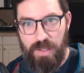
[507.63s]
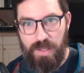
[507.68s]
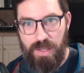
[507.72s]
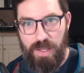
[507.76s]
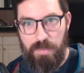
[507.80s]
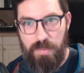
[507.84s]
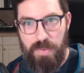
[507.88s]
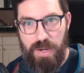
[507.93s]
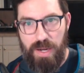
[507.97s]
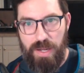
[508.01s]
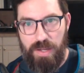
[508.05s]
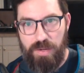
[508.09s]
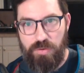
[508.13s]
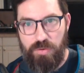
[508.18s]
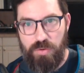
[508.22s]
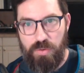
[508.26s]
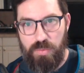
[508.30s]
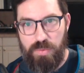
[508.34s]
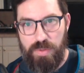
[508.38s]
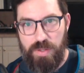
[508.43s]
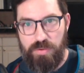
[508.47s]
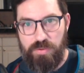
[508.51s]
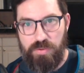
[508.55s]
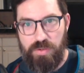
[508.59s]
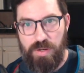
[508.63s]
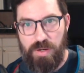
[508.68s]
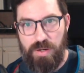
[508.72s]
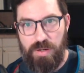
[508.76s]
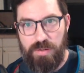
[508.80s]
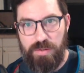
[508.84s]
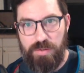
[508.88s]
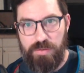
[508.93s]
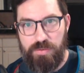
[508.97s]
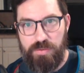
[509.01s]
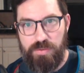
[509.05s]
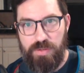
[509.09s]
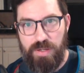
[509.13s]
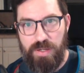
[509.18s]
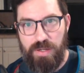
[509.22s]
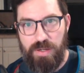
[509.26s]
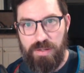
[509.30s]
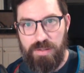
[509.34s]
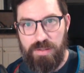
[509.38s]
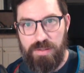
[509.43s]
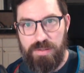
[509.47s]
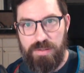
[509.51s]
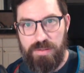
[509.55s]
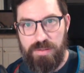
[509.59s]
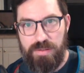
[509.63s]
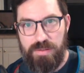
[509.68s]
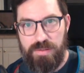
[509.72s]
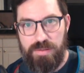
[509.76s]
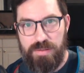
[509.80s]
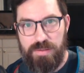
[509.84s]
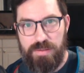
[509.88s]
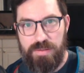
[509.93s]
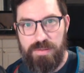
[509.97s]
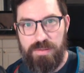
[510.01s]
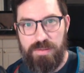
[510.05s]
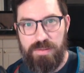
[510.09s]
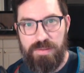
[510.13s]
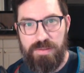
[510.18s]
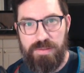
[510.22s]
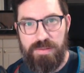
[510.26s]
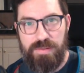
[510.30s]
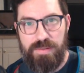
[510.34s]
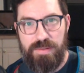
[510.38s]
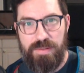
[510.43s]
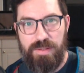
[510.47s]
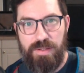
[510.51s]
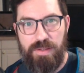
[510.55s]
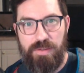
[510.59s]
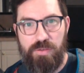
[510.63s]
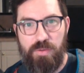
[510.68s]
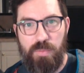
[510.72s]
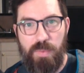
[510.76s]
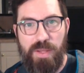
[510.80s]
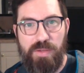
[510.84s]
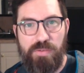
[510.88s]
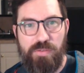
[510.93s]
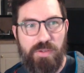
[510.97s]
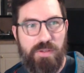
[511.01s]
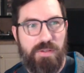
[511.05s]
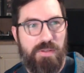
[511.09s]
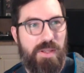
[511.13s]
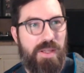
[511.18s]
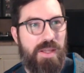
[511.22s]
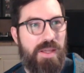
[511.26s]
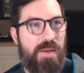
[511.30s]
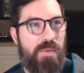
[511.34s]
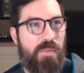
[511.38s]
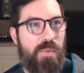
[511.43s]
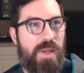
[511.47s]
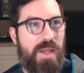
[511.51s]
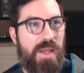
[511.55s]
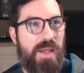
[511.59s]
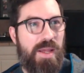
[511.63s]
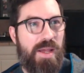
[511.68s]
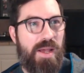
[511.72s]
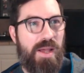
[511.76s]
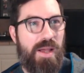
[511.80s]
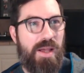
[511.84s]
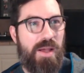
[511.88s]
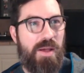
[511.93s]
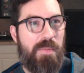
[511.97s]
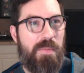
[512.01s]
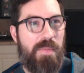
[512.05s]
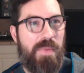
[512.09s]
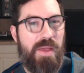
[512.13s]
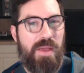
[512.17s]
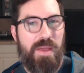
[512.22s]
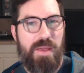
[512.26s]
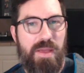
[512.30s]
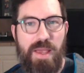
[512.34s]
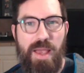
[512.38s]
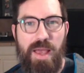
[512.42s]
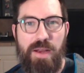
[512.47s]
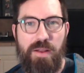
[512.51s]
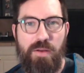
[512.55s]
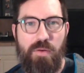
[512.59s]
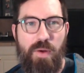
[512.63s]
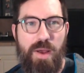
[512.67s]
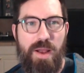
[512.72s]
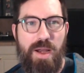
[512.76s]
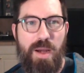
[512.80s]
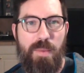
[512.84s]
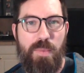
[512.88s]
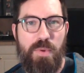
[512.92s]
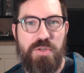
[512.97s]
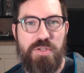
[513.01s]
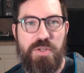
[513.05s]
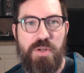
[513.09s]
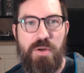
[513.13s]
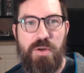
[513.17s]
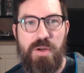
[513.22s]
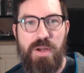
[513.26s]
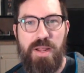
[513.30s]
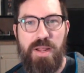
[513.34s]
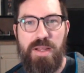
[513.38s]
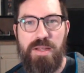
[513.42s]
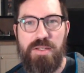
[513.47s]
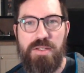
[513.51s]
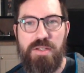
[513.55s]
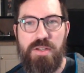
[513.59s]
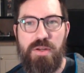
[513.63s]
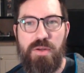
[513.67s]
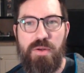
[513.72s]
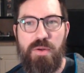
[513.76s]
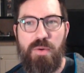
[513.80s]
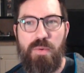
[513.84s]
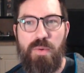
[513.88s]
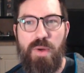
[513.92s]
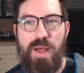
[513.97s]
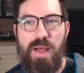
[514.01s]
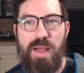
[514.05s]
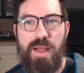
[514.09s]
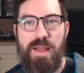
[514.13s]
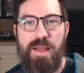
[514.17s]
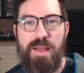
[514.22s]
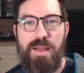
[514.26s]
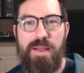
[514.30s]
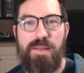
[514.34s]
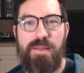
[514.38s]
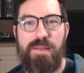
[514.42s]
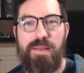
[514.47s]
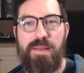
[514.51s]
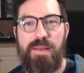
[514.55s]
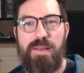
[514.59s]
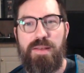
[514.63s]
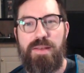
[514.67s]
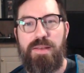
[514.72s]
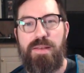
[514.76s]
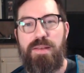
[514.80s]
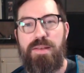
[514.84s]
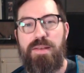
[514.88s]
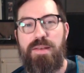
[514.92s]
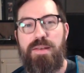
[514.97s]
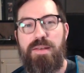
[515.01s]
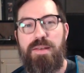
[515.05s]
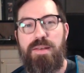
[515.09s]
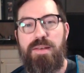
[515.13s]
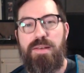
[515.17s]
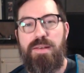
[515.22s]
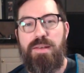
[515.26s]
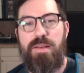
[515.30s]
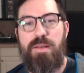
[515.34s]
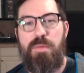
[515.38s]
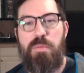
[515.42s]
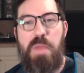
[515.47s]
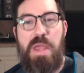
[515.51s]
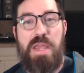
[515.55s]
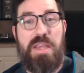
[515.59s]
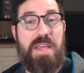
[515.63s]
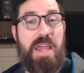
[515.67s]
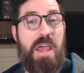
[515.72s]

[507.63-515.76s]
I'm going to undo this here. Let's see here. So basically, we um, had a great opportunity to uh, make